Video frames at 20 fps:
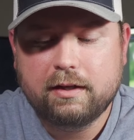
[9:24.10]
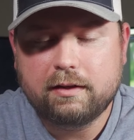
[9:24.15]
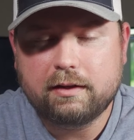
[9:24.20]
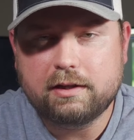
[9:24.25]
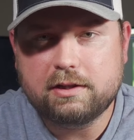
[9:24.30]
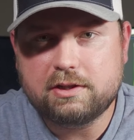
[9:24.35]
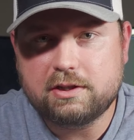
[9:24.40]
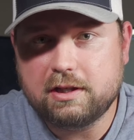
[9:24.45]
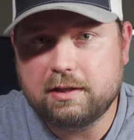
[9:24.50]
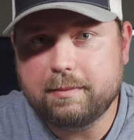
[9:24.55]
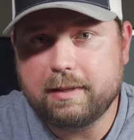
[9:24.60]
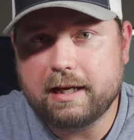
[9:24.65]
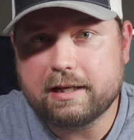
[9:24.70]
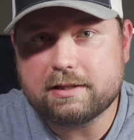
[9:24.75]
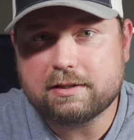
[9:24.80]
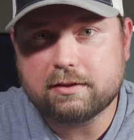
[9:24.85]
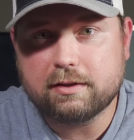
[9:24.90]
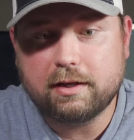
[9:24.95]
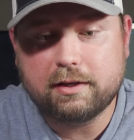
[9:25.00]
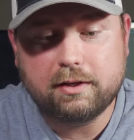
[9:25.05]
The G
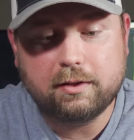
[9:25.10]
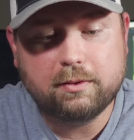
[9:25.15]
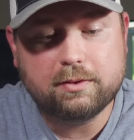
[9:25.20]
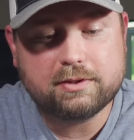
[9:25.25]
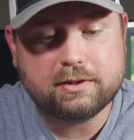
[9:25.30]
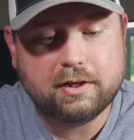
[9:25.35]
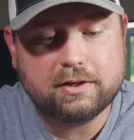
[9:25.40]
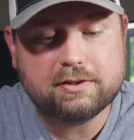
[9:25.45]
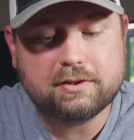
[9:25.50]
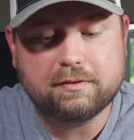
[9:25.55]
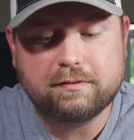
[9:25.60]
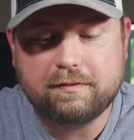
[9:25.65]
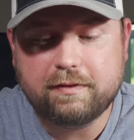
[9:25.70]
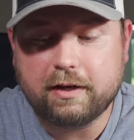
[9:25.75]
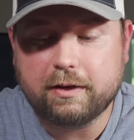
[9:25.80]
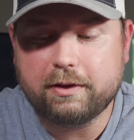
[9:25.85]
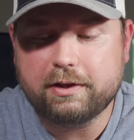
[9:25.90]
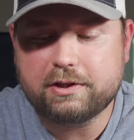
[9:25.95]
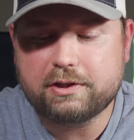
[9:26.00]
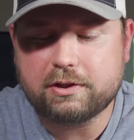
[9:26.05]
Master I know is also
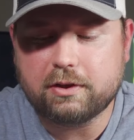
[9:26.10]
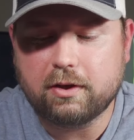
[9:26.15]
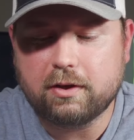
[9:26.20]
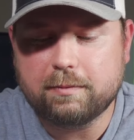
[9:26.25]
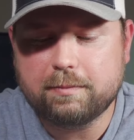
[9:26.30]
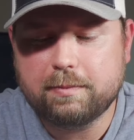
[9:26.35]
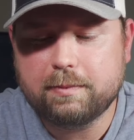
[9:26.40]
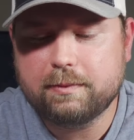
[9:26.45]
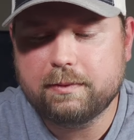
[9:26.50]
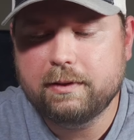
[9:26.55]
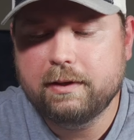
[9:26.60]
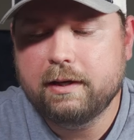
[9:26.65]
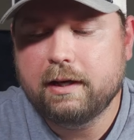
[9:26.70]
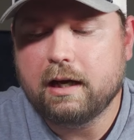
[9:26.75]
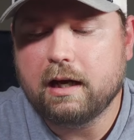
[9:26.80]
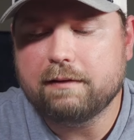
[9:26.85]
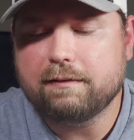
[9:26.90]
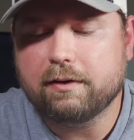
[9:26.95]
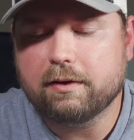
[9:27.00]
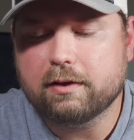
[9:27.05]
very sharp.
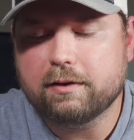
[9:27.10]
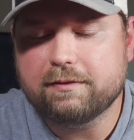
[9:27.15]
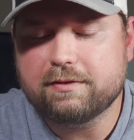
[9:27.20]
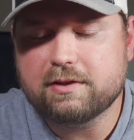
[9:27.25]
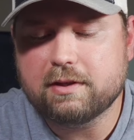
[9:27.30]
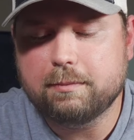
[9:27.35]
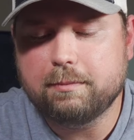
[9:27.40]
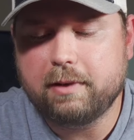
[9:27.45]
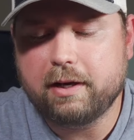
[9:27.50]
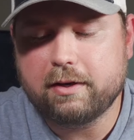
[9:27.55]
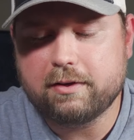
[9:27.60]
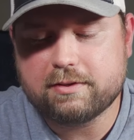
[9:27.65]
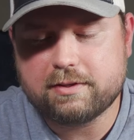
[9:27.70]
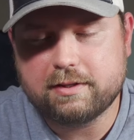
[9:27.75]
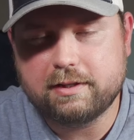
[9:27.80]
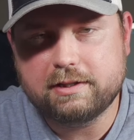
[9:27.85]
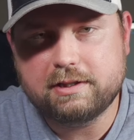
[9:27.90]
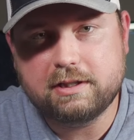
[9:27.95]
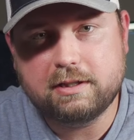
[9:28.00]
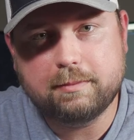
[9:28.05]
I've heard of some models of
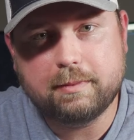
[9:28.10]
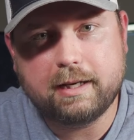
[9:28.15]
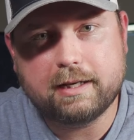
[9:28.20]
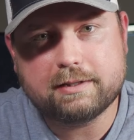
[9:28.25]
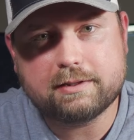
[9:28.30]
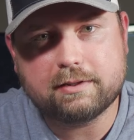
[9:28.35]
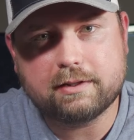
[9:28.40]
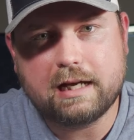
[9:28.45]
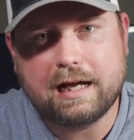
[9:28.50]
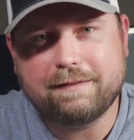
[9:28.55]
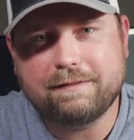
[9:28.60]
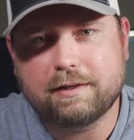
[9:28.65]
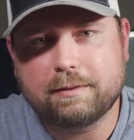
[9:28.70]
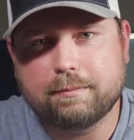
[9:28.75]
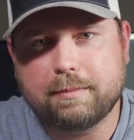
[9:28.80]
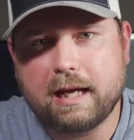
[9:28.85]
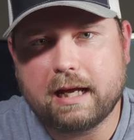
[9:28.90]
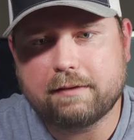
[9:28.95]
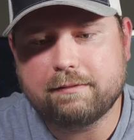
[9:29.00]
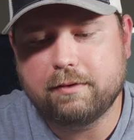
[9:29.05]
the G Master having
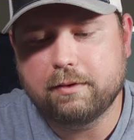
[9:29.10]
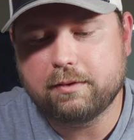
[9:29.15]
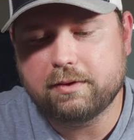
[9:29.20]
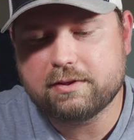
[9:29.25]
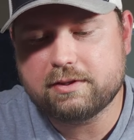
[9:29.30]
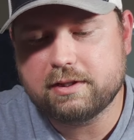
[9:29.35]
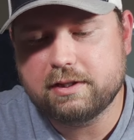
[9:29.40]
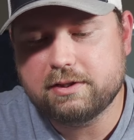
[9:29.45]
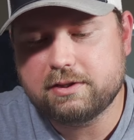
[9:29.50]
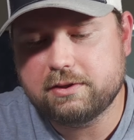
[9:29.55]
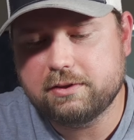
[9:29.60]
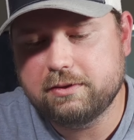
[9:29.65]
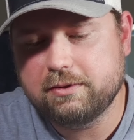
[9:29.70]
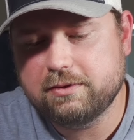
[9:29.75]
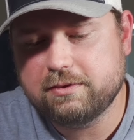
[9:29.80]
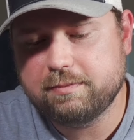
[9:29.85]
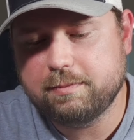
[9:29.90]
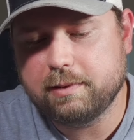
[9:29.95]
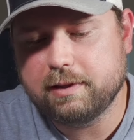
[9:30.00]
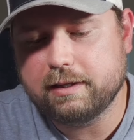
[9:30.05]
back focus
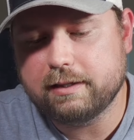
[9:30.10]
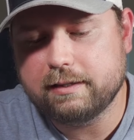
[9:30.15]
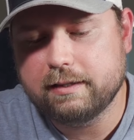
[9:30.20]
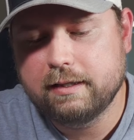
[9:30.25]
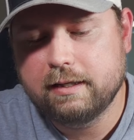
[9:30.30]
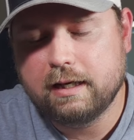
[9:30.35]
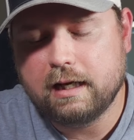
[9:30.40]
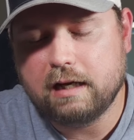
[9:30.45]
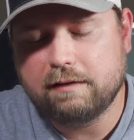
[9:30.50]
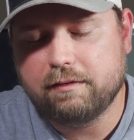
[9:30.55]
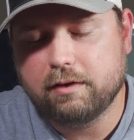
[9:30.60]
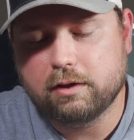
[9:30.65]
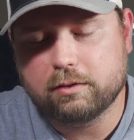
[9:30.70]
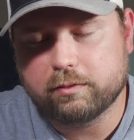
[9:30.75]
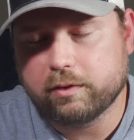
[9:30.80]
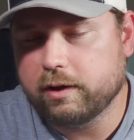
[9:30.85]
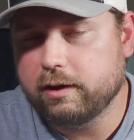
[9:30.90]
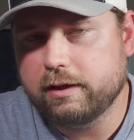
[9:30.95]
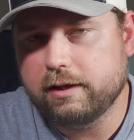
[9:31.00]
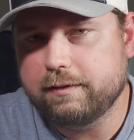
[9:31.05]
issues, but I've only
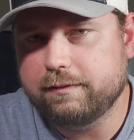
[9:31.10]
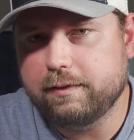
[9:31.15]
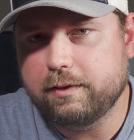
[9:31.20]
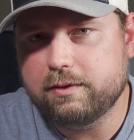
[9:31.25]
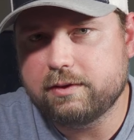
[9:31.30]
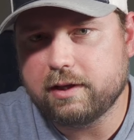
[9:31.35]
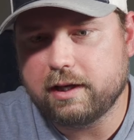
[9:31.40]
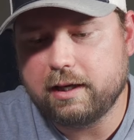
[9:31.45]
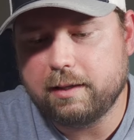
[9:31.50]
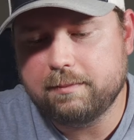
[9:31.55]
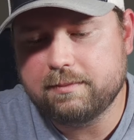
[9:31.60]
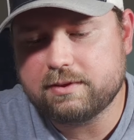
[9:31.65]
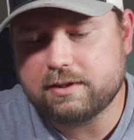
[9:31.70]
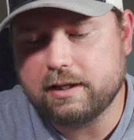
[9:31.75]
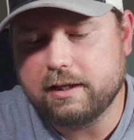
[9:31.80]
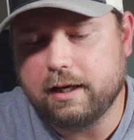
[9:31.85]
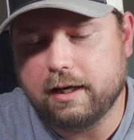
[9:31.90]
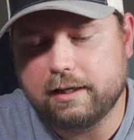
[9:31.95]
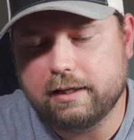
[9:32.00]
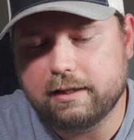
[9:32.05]
rented it a few times
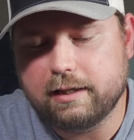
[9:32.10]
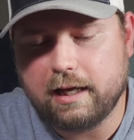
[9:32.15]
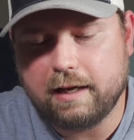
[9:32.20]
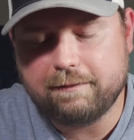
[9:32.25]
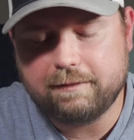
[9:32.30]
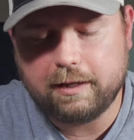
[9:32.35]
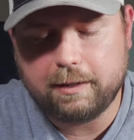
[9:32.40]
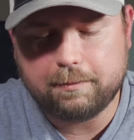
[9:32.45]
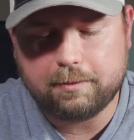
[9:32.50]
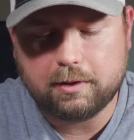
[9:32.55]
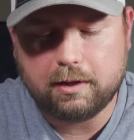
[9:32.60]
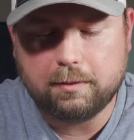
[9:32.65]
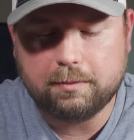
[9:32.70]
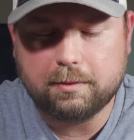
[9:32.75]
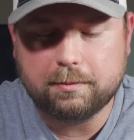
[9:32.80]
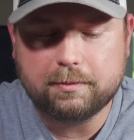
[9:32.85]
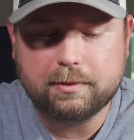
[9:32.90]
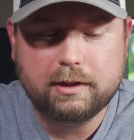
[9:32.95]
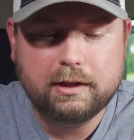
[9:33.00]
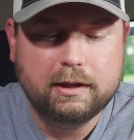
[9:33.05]
and I didn't have that problem.